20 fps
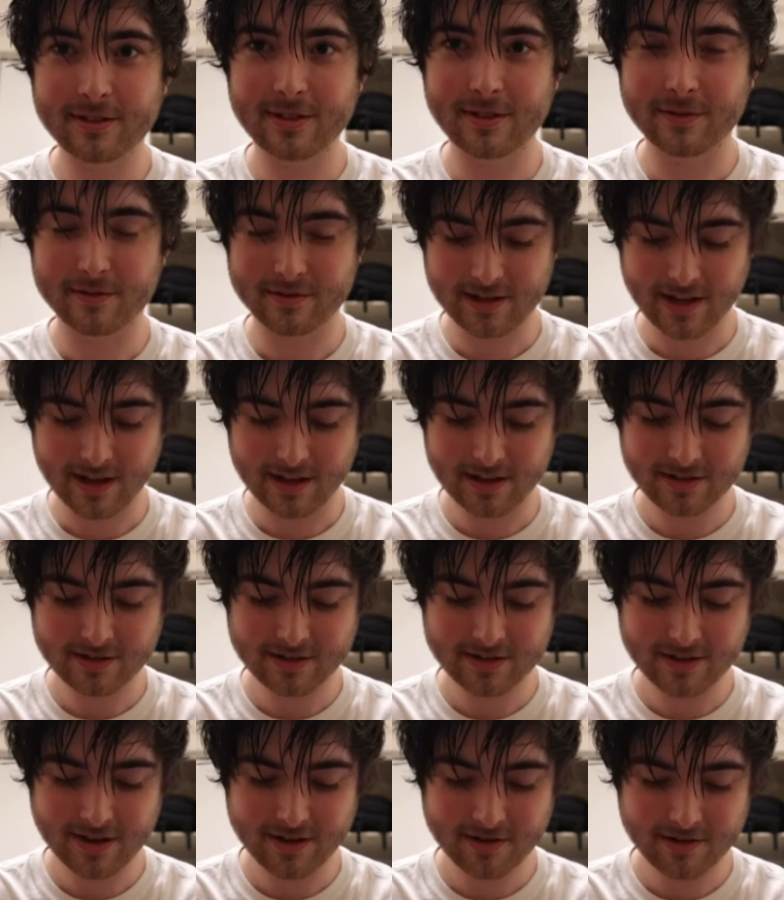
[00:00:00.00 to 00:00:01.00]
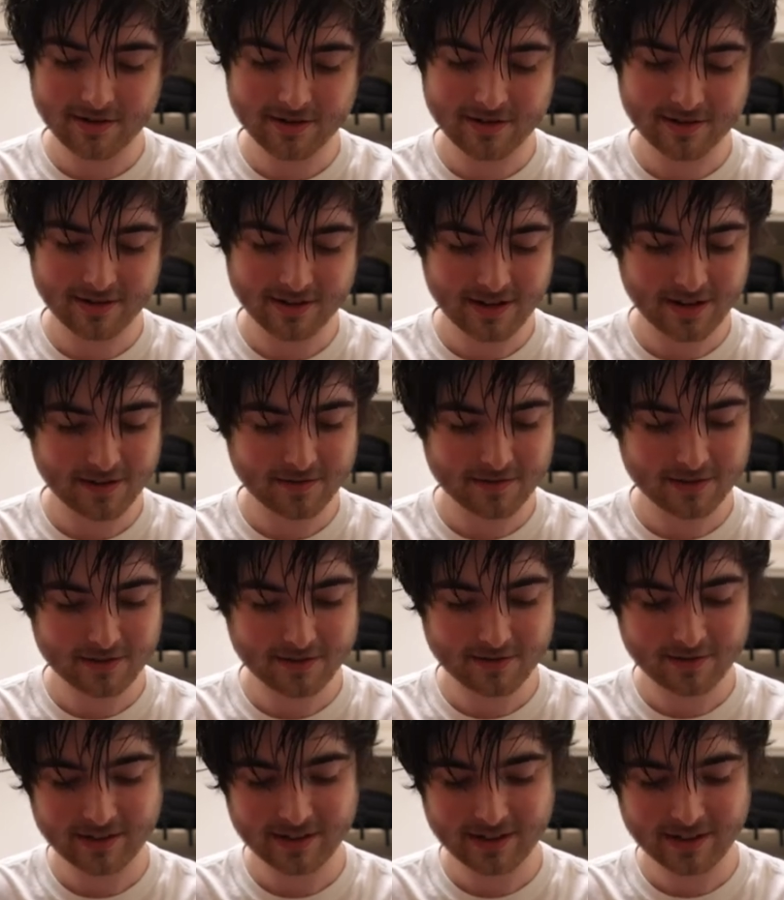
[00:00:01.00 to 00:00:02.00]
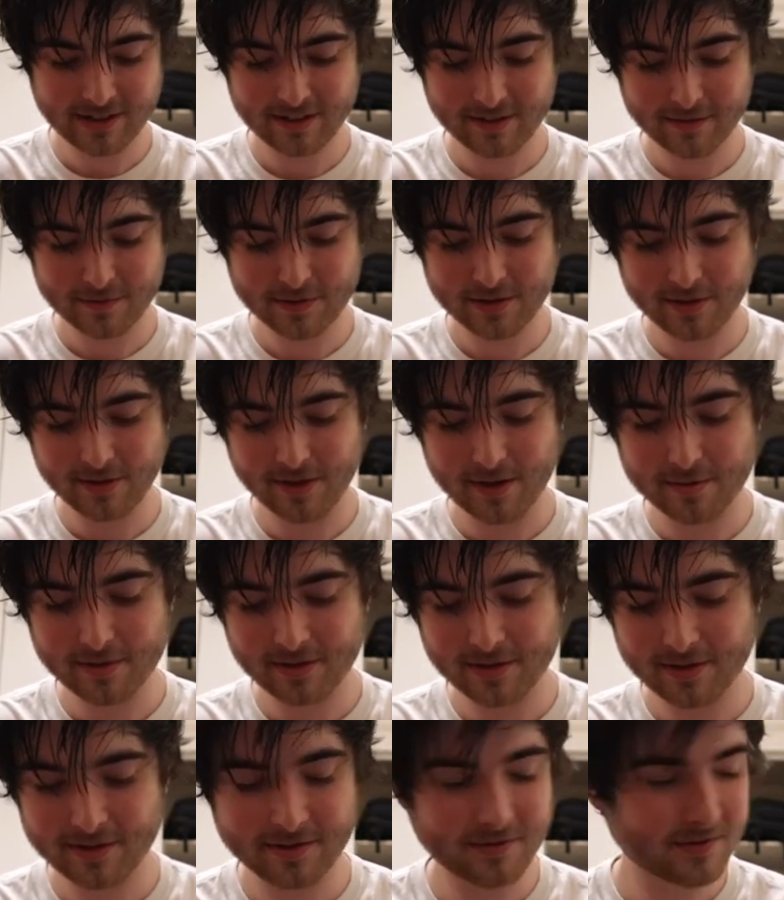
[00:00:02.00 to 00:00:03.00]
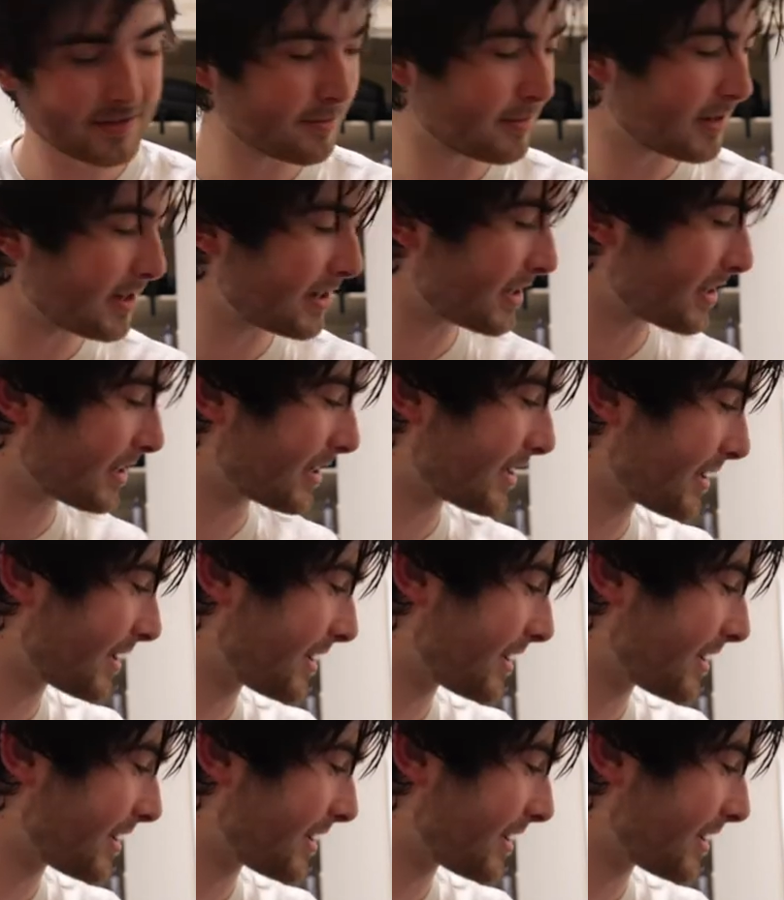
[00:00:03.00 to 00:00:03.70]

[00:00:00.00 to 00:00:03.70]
have taken a shower after you like have scrapes all over your body,